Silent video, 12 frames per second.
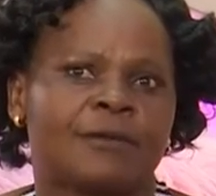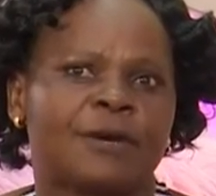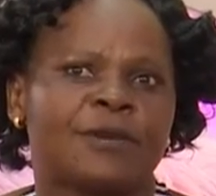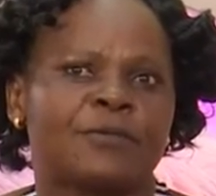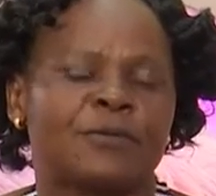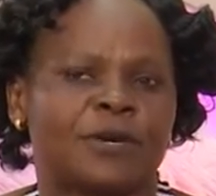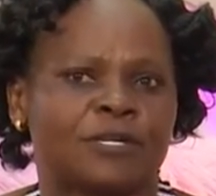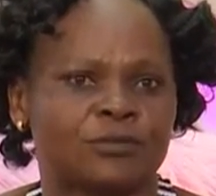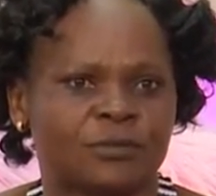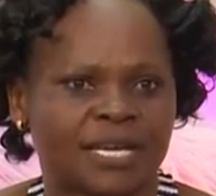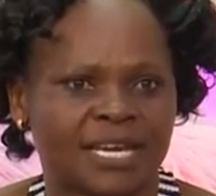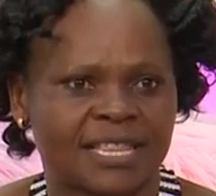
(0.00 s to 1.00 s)
When we were
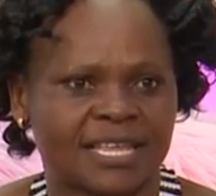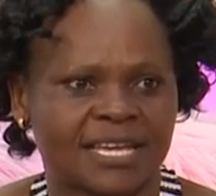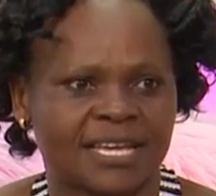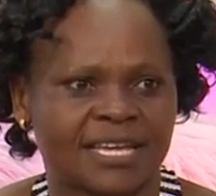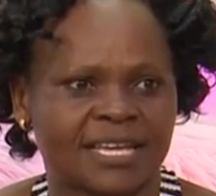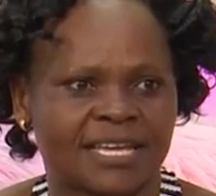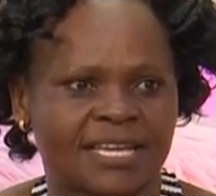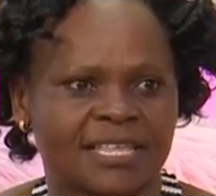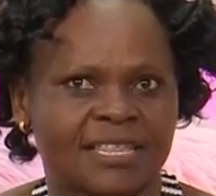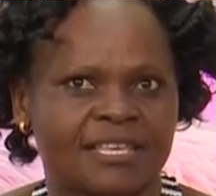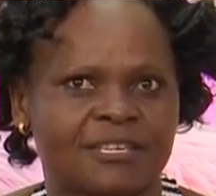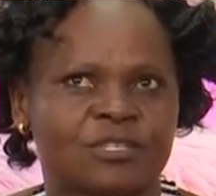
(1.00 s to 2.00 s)
together,
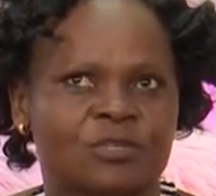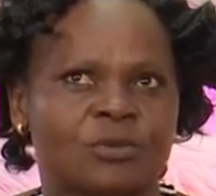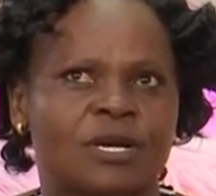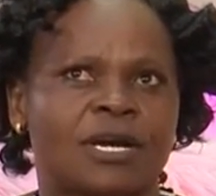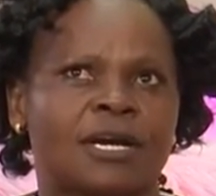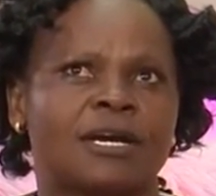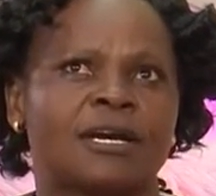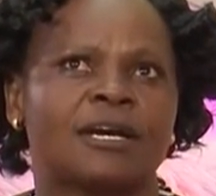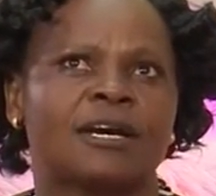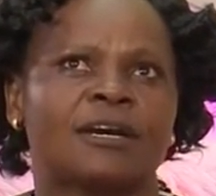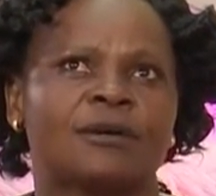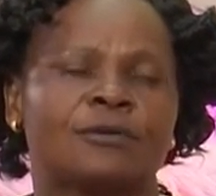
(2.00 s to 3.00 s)
things were
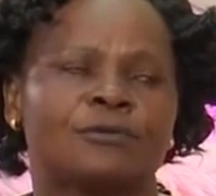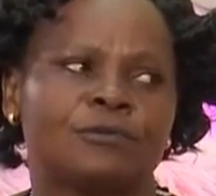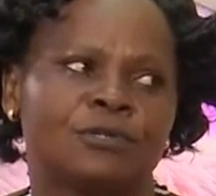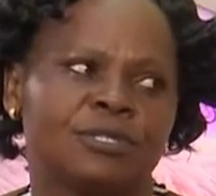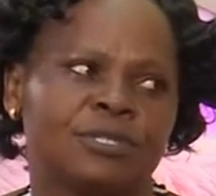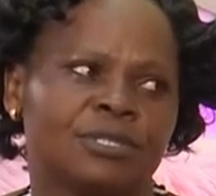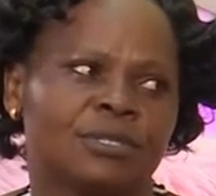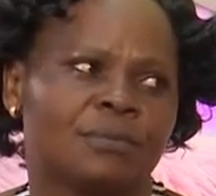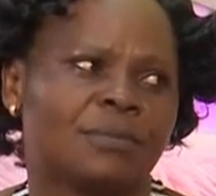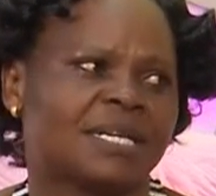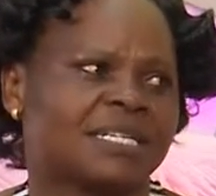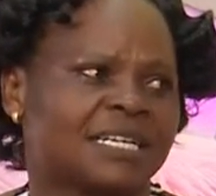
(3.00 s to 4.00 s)
good.
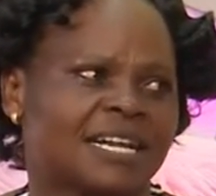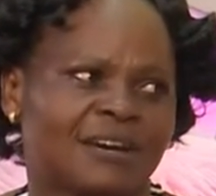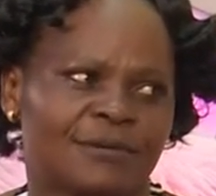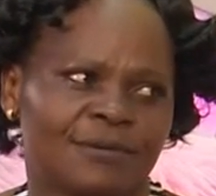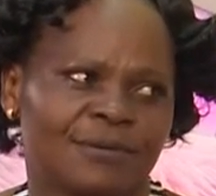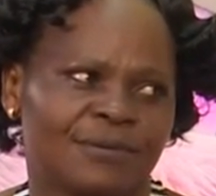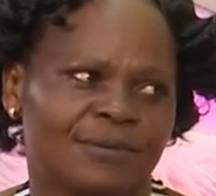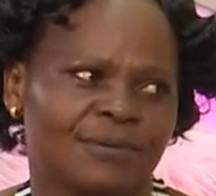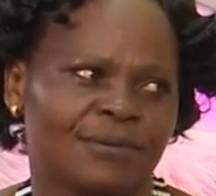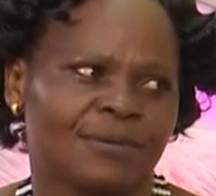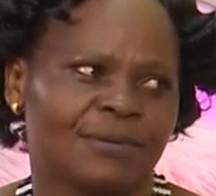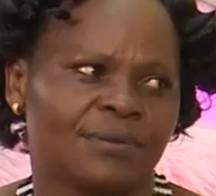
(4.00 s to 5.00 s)
But now,
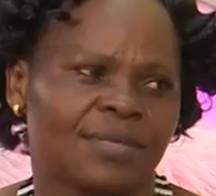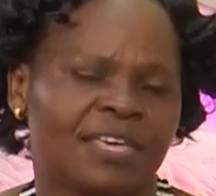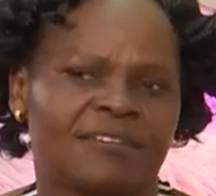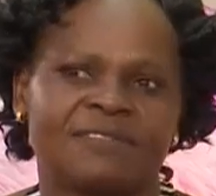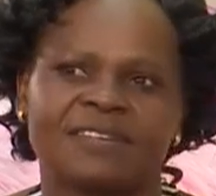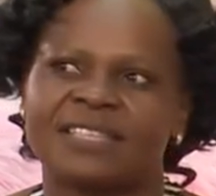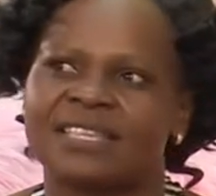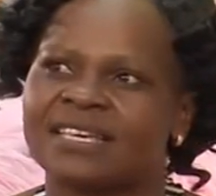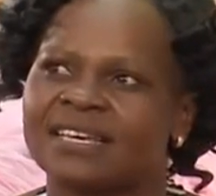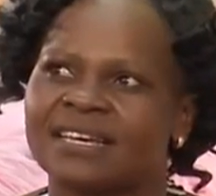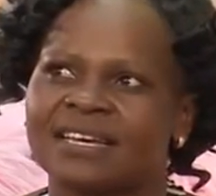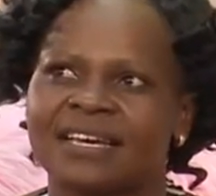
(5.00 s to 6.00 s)

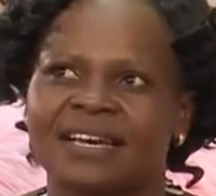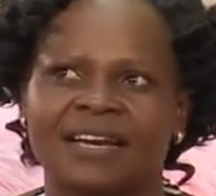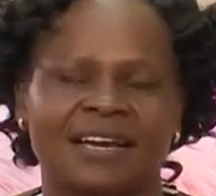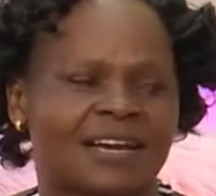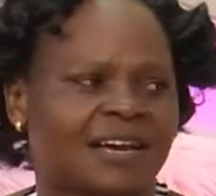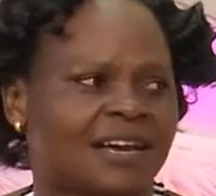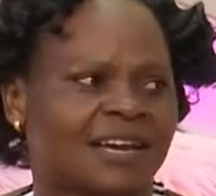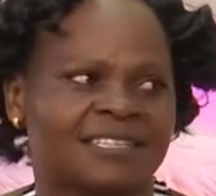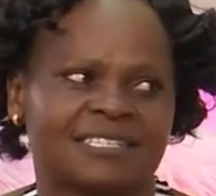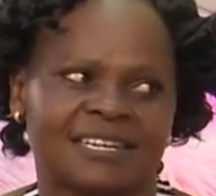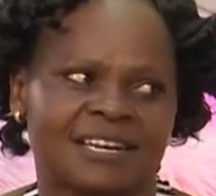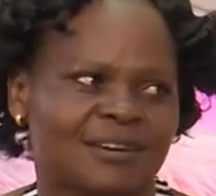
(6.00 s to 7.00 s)
everything is